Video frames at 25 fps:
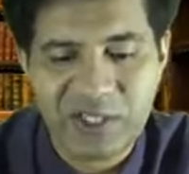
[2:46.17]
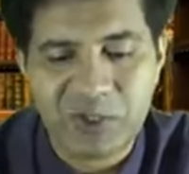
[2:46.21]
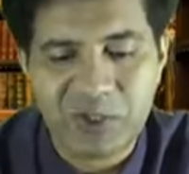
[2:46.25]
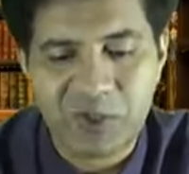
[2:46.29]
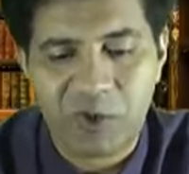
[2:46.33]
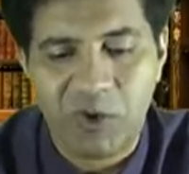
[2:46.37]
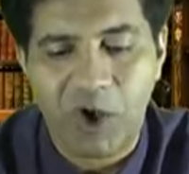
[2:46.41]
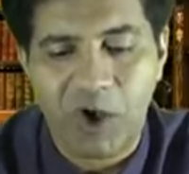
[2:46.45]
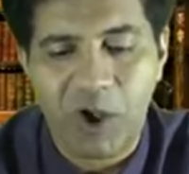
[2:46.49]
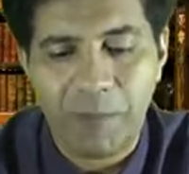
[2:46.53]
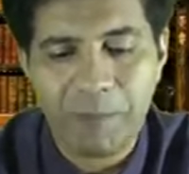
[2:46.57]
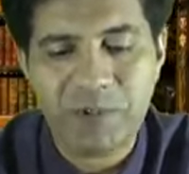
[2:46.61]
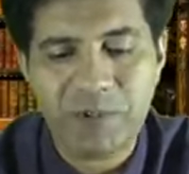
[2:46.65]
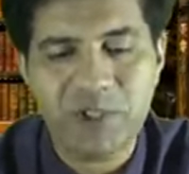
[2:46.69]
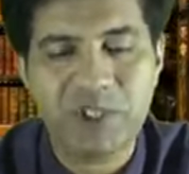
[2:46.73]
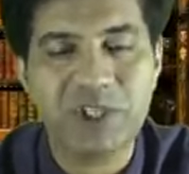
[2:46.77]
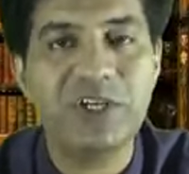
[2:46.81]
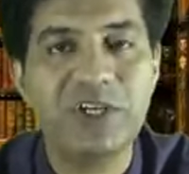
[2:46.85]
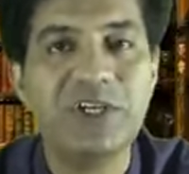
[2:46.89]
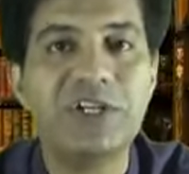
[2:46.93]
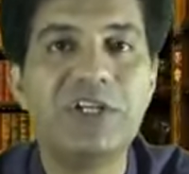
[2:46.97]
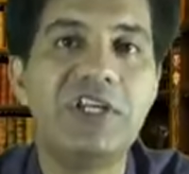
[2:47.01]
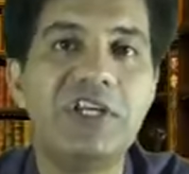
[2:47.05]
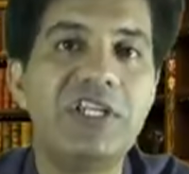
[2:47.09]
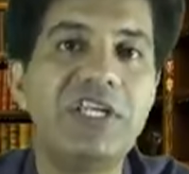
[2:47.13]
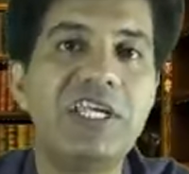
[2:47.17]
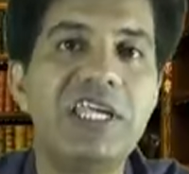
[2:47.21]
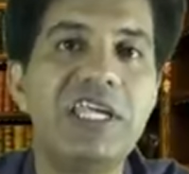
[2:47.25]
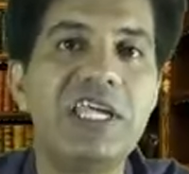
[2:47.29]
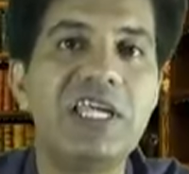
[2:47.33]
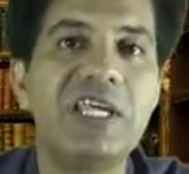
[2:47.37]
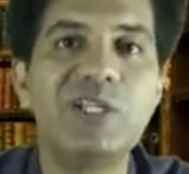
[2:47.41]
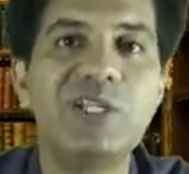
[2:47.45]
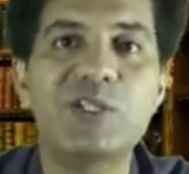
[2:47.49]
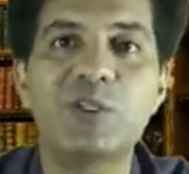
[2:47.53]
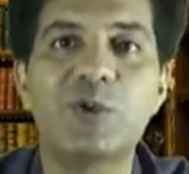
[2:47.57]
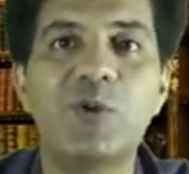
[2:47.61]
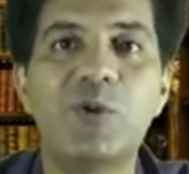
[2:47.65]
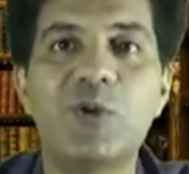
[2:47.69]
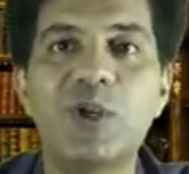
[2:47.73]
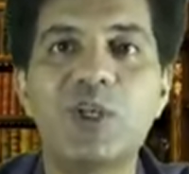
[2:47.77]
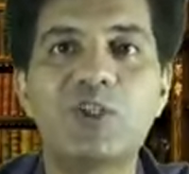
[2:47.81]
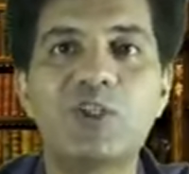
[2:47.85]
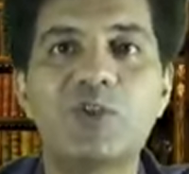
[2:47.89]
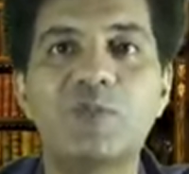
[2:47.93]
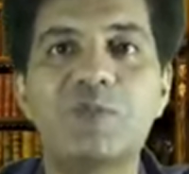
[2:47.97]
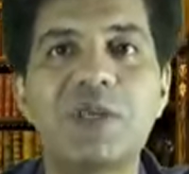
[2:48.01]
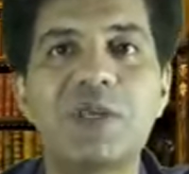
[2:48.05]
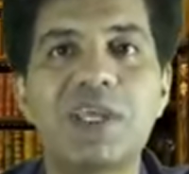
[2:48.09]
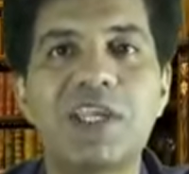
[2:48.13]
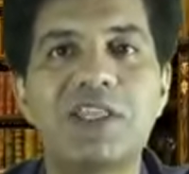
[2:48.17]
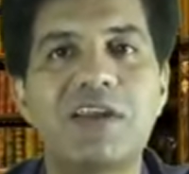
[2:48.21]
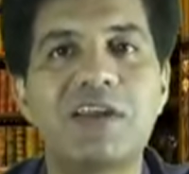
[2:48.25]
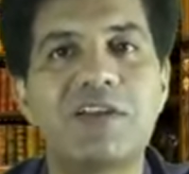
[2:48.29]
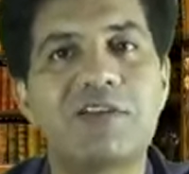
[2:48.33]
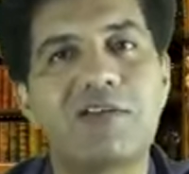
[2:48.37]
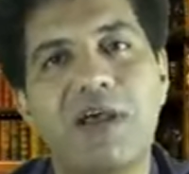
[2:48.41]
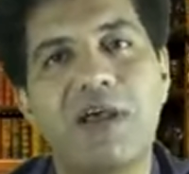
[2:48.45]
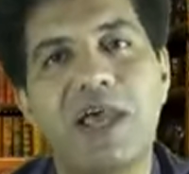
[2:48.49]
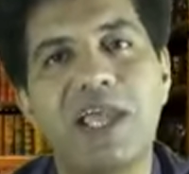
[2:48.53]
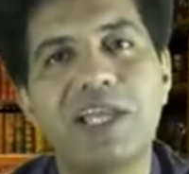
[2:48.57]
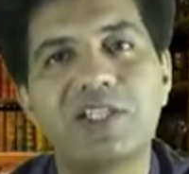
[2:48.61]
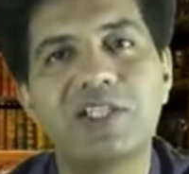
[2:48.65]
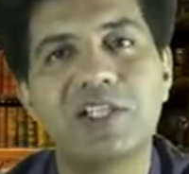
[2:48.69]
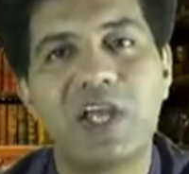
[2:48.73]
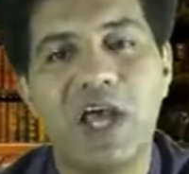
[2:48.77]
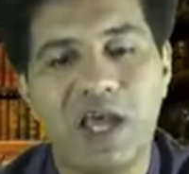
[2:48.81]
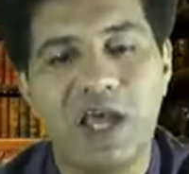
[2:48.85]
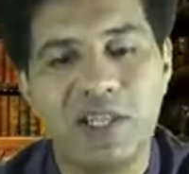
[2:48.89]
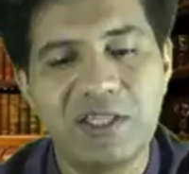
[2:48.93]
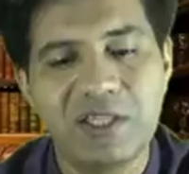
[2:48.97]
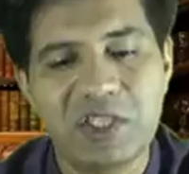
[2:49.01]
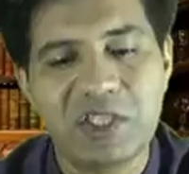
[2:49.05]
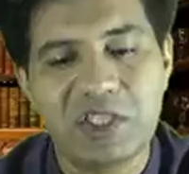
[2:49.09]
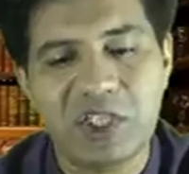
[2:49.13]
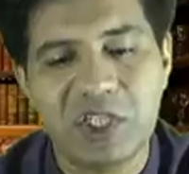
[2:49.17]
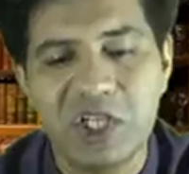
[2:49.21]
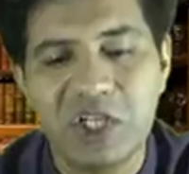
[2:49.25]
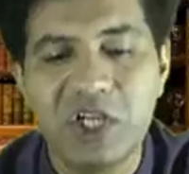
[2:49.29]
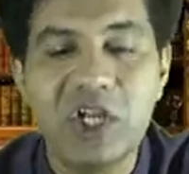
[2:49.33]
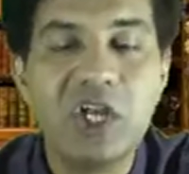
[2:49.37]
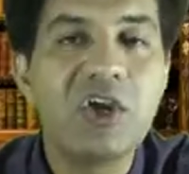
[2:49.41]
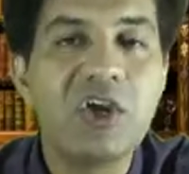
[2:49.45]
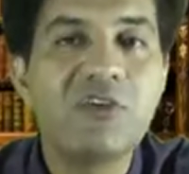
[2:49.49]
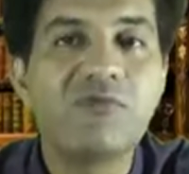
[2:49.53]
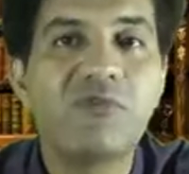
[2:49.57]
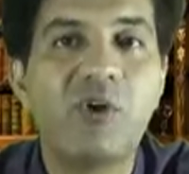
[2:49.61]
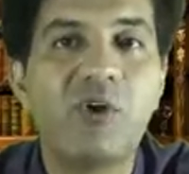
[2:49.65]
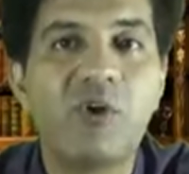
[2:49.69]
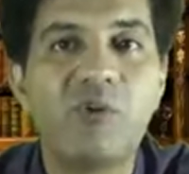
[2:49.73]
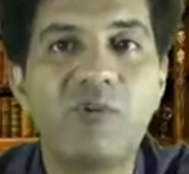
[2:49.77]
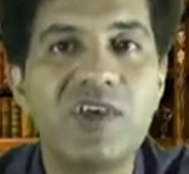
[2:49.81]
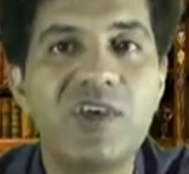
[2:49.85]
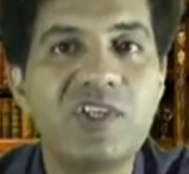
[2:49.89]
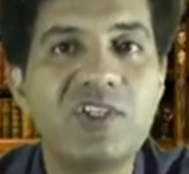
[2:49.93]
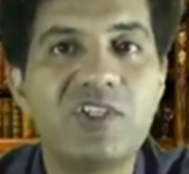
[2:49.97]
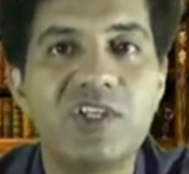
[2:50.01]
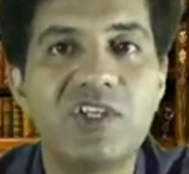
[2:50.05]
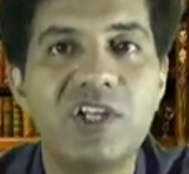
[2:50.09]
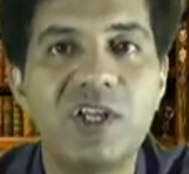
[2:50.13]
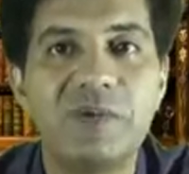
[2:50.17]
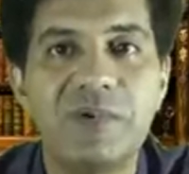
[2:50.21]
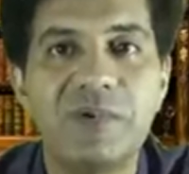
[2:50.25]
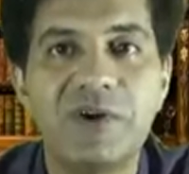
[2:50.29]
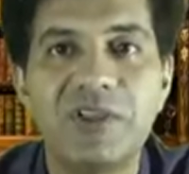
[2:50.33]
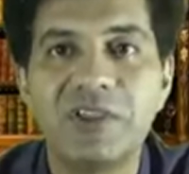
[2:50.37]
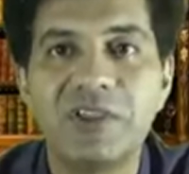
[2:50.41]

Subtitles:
So option D is going to be the right answer for question number